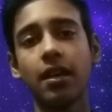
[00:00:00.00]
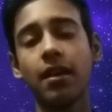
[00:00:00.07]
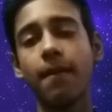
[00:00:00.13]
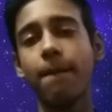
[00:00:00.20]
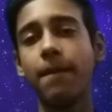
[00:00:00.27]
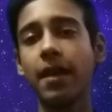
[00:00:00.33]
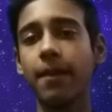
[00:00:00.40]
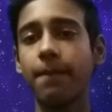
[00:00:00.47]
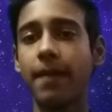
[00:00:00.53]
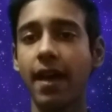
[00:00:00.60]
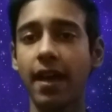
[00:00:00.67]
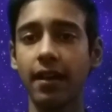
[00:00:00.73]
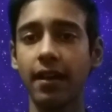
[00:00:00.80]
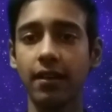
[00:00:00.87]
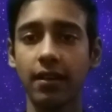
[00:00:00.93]
Big
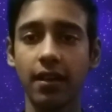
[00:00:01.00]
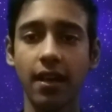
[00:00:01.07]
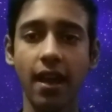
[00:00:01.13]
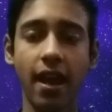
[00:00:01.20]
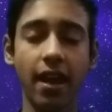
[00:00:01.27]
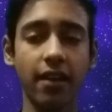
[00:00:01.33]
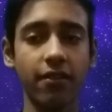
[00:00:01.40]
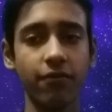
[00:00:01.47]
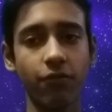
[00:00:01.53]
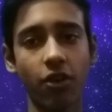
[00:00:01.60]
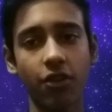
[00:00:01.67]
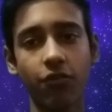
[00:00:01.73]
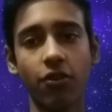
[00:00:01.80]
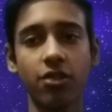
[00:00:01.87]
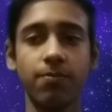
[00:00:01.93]
Bang and
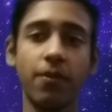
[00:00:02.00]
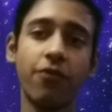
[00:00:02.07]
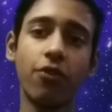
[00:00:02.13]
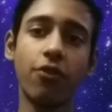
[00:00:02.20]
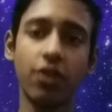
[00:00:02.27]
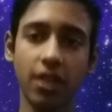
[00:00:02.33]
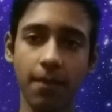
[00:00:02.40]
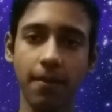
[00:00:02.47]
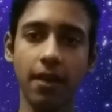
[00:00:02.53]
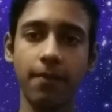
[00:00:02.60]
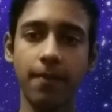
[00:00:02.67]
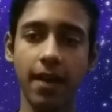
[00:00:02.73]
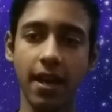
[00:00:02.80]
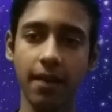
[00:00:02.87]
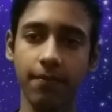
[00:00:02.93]
what was before the Big
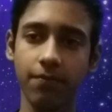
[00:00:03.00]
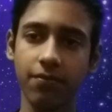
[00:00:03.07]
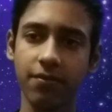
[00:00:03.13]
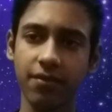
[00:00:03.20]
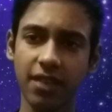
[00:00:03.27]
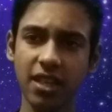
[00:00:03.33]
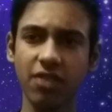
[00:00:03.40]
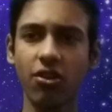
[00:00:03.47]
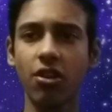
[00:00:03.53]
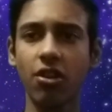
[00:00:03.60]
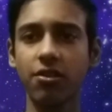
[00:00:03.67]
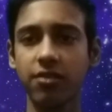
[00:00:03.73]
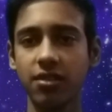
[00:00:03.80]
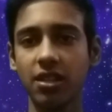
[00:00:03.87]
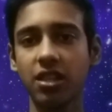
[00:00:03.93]
Bang. This
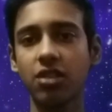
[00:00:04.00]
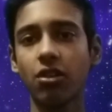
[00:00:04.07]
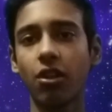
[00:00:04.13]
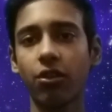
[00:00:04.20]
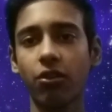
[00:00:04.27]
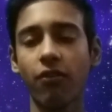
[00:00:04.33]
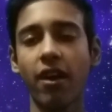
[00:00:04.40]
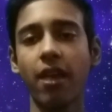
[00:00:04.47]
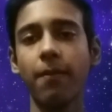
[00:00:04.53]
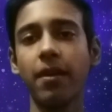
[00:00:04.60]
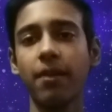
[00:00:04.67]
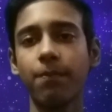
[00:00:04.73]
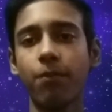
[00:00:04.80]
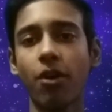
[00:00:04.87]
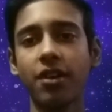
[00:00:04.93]
is also very
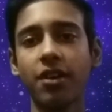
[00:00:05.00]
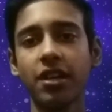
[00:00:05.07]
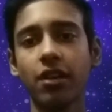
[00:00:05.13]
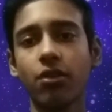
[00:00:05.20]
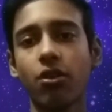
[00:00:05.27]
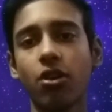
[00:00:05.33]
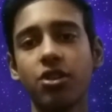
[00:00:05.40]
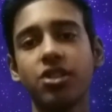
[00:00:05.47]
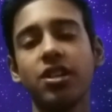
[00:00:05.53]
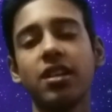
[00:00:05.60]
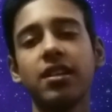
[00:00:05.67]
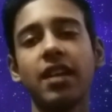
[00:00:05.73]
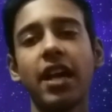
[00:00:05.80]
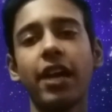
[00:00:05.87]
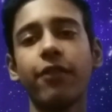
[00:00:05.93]
important question,
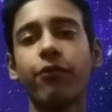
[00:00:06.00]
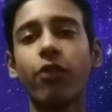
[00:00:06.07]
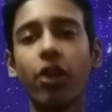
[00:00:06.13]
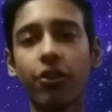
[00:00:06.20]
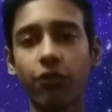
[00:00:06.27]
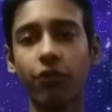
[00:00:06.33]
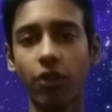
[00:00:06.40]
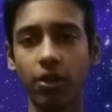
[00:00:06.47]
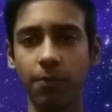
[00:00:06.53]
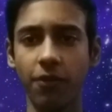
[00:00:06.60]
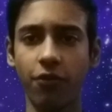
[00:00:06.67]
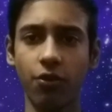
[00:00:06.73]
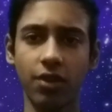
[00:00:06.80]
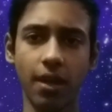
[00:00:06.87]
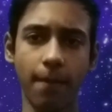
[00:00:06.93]
that what was
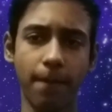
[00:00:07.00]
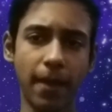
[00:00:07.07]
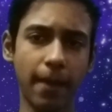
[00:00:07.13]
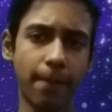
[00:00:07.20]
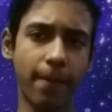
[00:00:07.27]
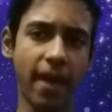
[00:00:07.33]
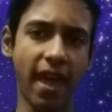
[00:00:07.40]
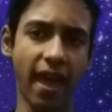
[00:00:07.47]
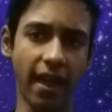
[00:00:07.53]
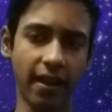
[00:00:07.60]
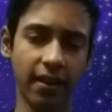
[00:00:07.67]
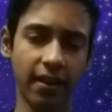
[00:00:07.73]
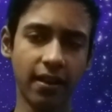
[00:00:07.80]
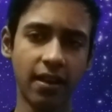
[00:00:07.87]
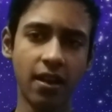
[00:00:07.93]
before the Big Bang.
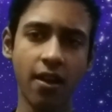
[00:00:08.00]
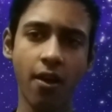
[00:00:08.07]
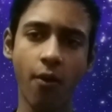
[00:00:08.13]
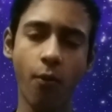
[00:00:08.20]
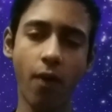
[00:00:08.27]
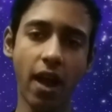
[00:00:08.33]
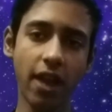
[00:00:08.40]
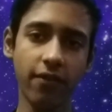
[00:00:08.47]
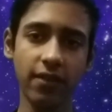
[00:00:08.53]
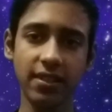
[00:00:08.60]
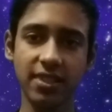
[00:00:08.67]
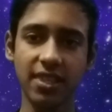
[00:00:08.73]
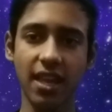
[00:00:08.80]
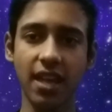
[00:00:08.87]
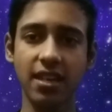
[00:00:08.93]
When we
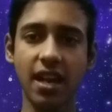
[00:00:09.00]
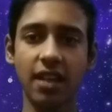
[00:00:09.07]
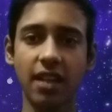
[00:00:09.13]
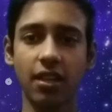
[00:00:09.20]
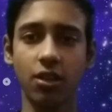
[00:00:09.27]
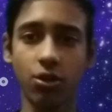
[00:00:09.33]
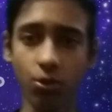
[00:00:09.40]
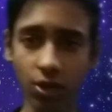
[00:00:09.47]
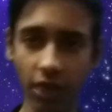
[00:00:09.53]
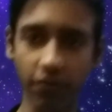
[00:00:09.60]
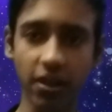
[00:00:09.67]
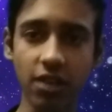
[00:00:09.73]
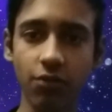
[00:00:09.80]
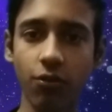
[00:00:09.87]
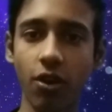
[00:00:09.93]
say that the
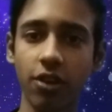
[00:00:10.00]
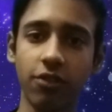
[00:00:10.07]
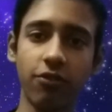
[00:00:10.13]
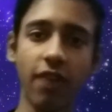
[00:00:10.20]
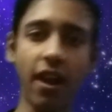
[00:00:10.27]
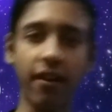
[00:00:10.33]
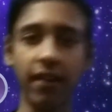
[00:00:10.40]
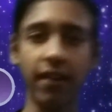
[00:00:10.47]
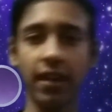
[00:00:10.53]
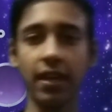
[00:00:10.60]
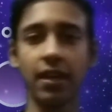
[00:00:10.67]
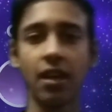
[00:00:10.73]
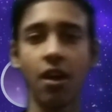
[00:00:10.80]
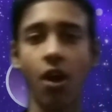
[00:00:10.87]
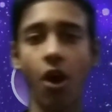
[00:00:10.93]
universe was very
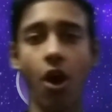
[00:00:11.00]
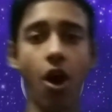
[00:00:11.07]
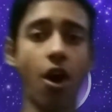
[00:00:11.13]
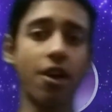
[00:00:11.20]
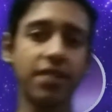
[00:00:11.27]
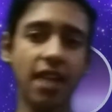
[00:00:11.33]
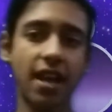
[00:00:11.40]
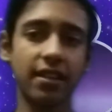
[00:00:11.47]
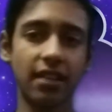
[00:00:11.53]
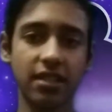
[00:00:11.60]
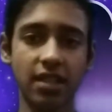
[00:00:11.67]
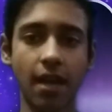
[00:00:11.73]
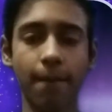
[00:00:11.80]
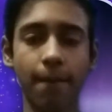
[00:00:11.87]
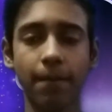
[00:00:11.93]
hot at the
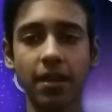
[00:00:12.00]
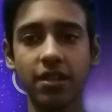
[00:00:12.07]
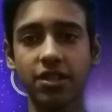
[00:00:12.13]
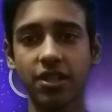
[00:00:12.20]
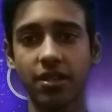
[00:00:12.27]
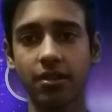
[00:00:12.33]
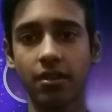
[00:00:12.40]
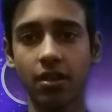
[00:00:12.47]
temperature,